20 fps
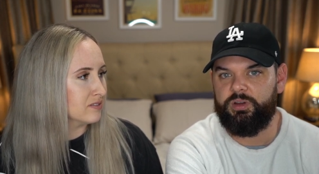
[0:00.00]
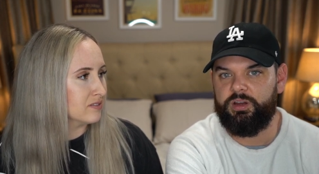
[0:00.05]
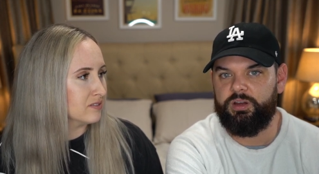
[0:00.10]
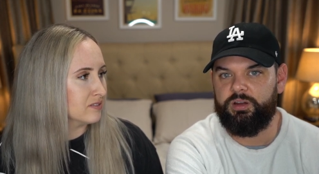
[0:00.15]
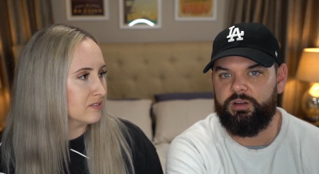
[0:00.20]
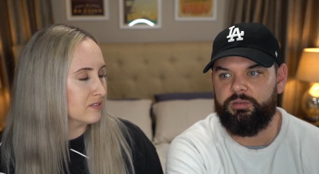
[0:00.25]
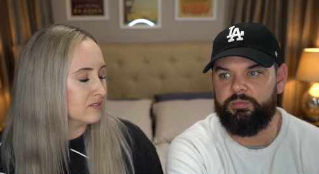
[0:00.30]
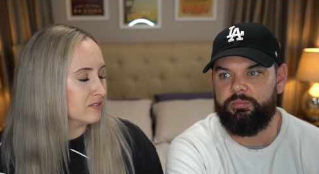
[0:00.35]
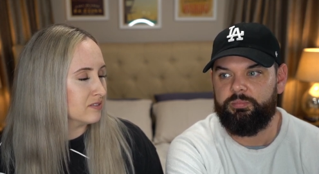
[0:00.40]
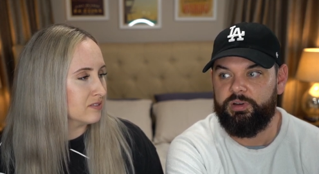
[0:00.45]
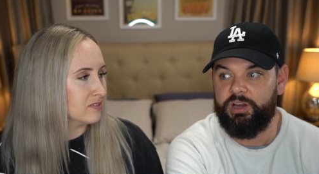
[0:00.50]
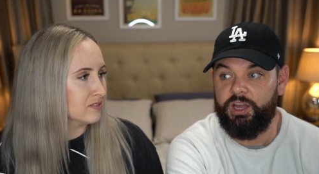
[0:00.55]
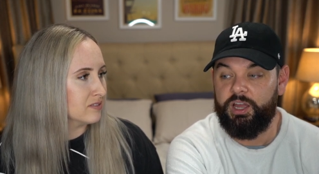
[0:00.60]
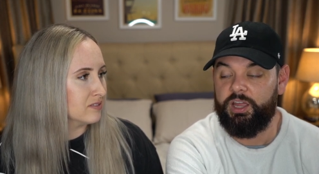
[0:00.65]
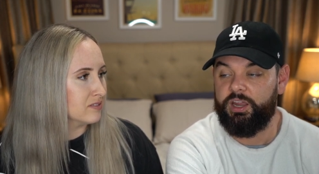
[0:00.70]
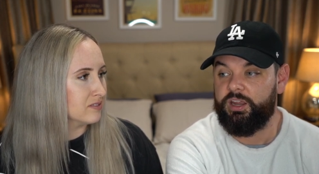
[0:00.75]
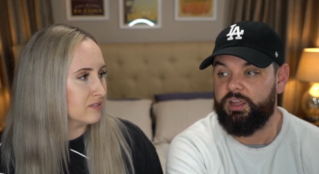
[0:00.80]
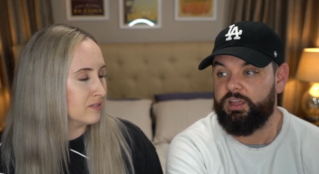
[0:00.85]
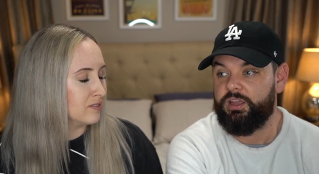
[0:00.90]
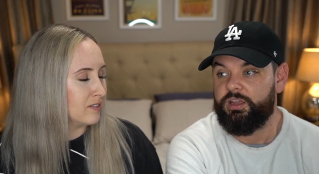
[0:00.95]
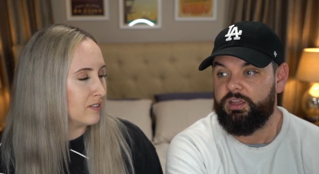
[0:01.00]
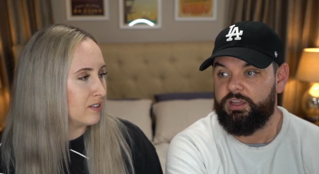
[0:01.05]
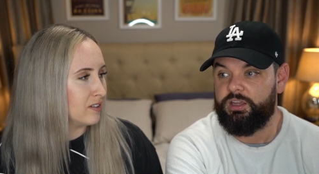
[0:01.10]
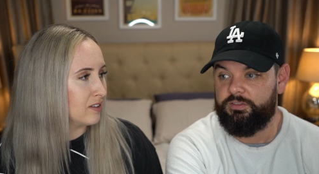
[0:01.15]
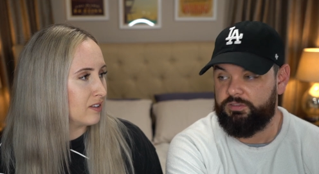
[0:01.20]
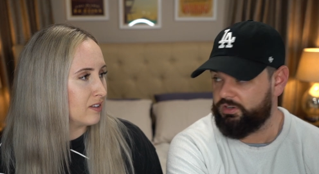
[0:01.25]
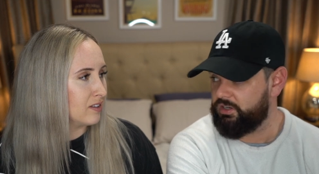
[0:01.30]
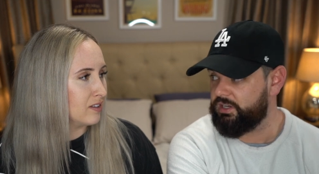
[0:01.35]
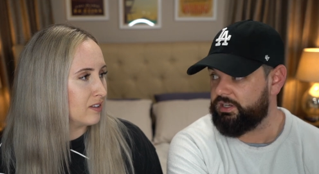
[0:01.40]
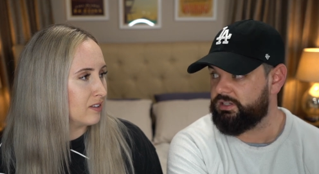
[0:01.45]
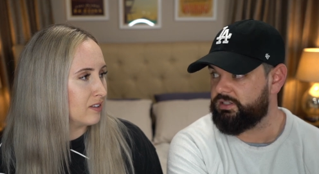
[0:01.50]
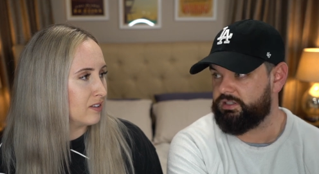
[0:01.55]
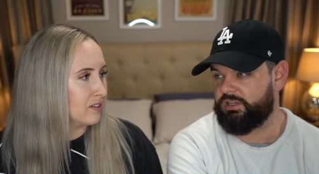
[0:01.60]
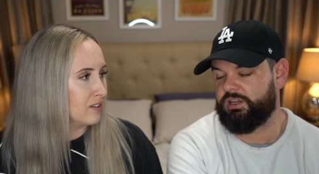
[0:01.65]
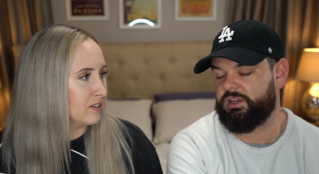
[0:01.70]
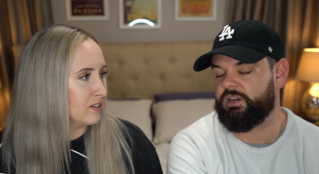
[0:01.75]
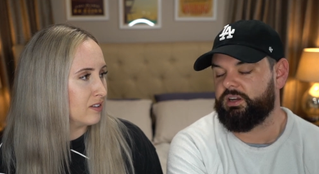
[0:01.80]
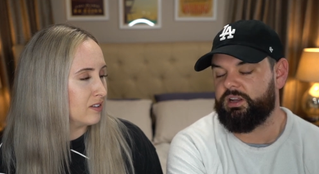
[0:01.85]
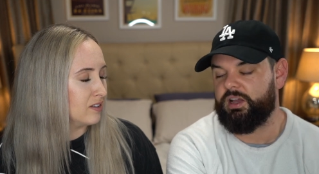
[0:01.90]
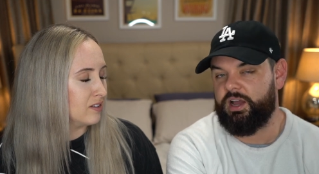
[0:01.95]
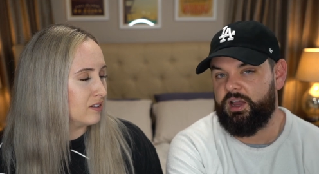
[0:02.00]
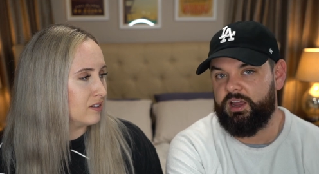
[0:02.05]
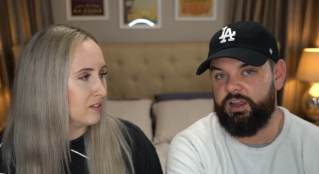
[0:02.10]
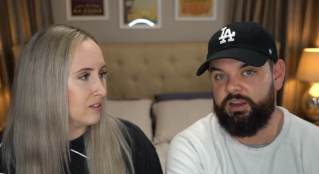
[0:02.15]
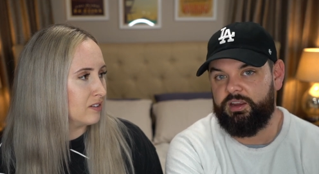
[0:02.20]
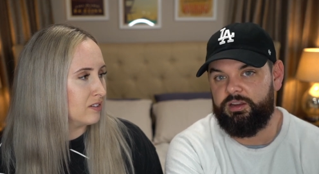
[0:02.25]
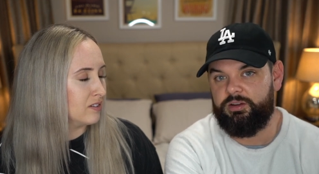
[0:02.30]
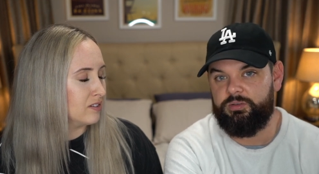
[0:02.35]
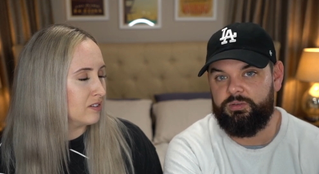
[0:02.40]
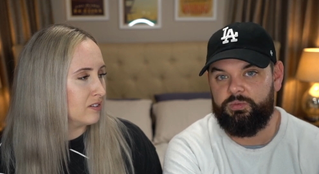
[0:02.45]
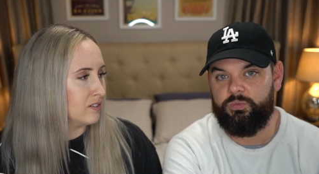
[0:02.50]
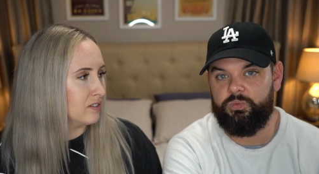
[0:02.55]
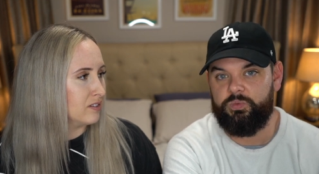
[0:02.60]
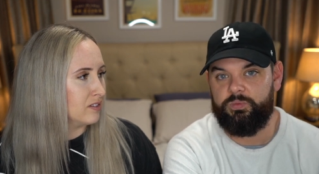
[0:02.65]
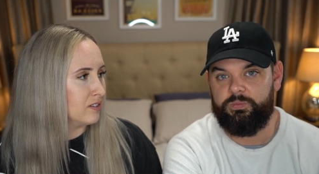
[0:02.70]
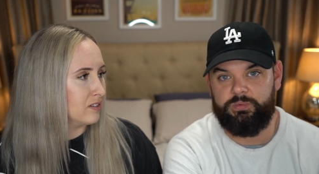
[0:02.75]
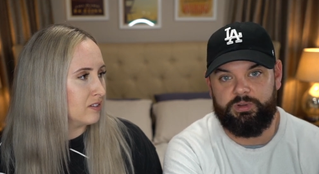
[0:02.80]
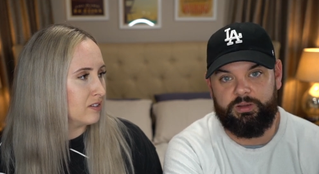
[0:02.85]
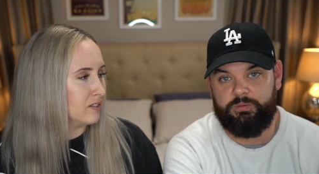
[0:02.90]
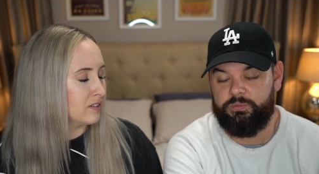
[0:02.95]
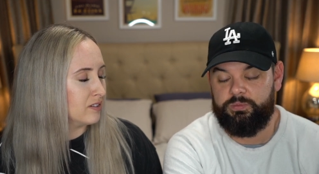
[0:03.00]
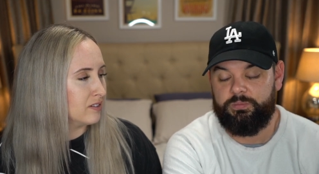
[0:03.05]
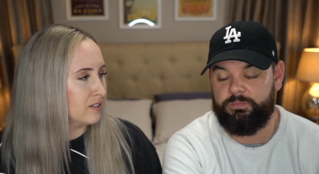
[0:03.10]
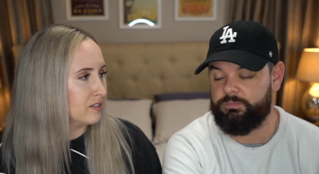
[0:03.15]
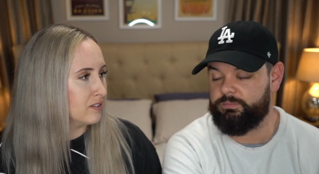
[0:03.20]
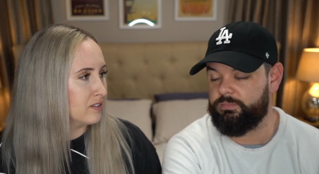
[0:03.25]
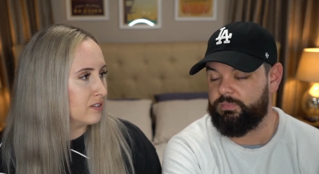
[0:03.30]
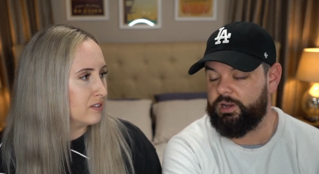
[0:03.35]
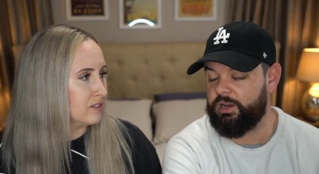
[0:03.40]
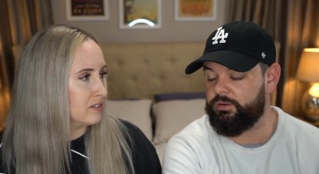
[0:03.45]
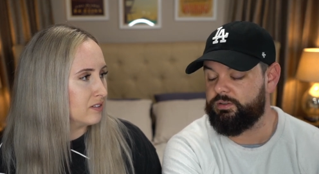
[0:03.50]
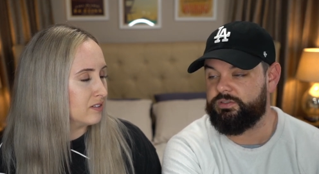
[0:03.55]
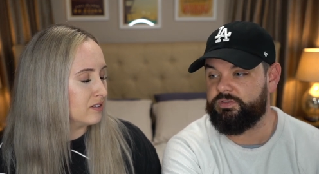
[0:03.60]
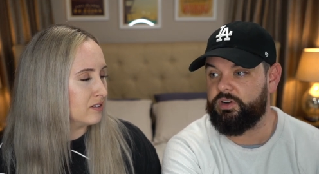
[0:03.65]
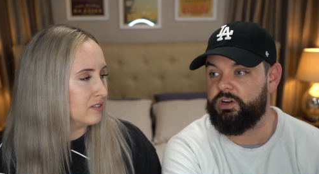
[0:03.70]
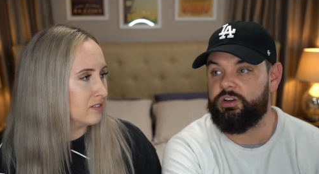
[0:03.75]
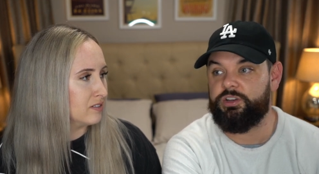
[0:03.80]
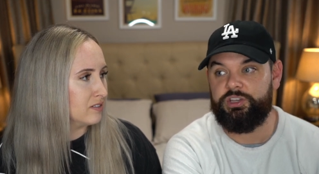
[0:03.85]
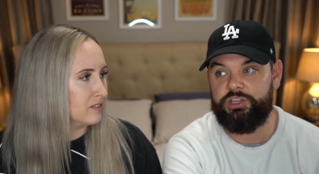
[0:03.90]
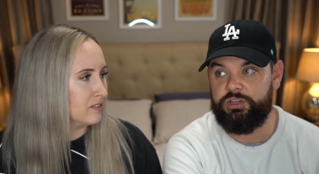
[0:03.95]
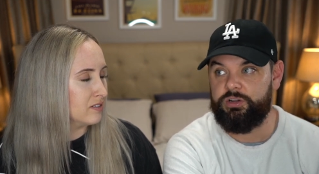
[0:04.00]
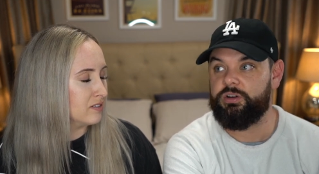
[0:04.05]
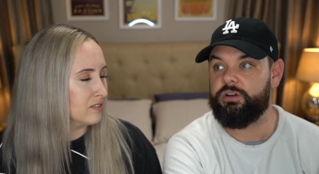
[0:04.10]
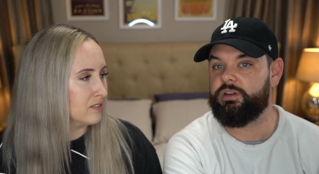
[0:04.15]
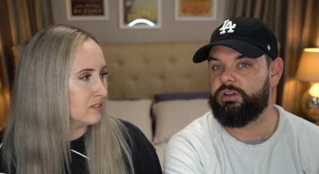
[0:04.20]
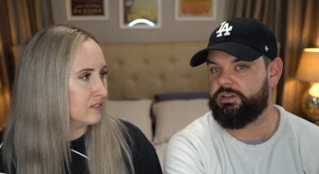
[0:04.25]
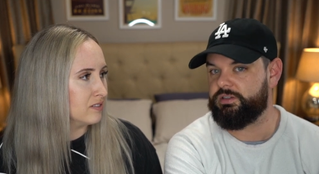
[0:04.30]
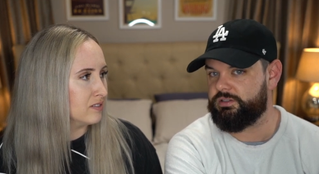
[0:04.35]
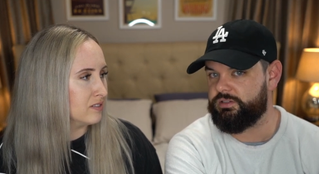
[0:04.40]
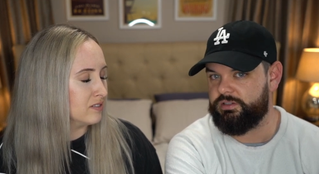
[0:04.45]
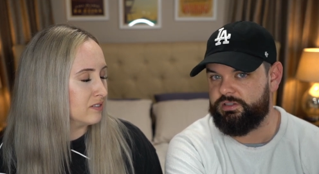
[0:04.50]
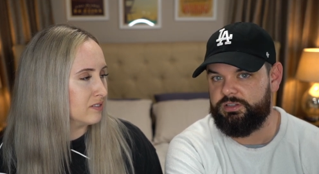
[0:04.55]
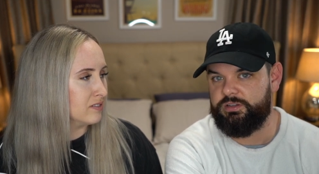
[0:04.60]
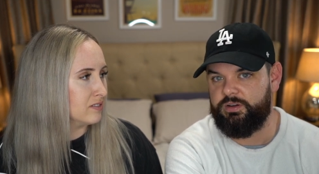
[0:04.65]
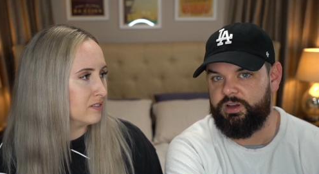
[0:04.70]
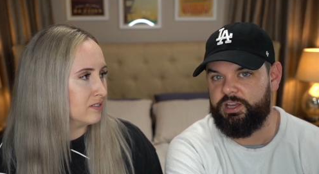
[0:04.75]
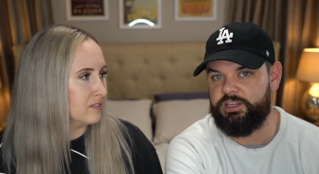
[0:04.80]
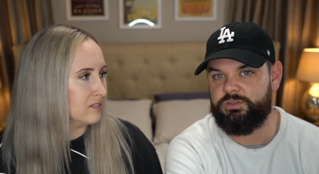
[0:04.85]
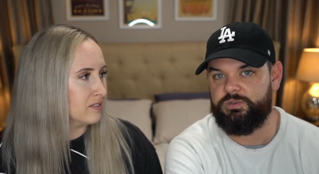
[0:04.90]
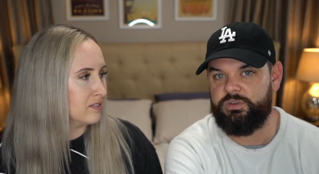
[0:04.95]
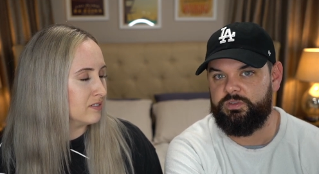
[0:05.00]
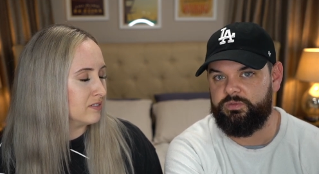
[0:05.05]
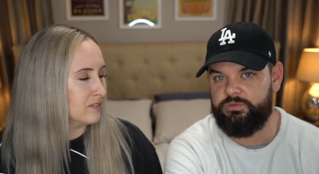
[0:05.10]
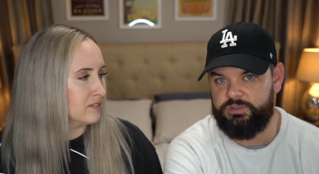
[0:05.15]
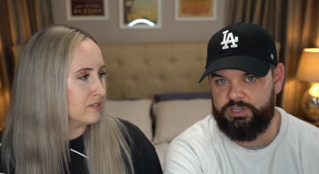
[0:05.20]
Speaker 1: Um but if you didn't say it, I I was very curious, and so as we've